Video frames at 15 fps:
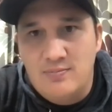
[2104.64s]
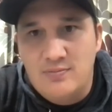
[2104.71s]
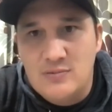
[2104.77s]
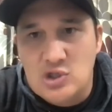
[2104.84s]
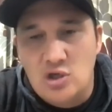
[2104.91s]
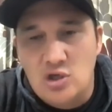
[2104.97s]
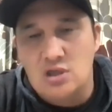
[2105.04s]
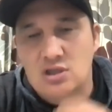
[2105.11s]

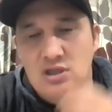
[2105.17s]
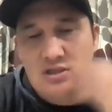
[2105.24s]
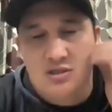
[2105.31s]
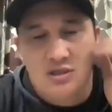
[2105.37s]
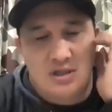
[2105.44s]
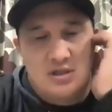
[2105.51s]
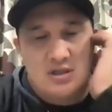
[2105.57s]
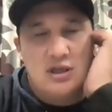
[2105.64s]
So yeah,
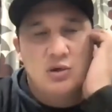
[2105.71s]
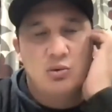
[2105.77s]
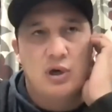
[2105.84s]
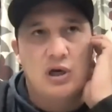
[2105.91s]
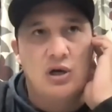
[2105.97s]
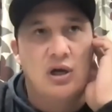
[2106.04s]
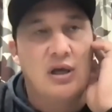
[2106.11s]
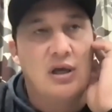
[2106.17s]
just anyway,
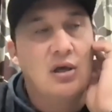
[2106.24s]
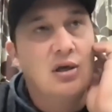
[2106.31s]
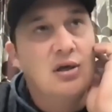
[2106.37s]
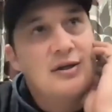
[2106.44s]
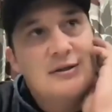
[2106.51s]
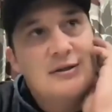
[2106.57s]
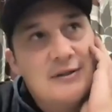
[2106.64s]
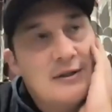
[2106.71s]
like
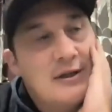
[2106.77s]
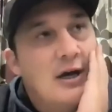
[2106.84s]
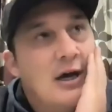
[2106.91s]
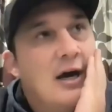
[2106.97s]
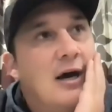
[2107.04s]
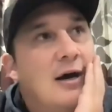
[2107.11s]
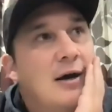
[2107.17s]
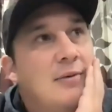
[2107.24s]

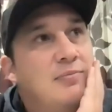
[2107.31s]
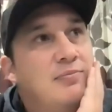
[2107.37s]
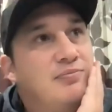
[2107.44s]
I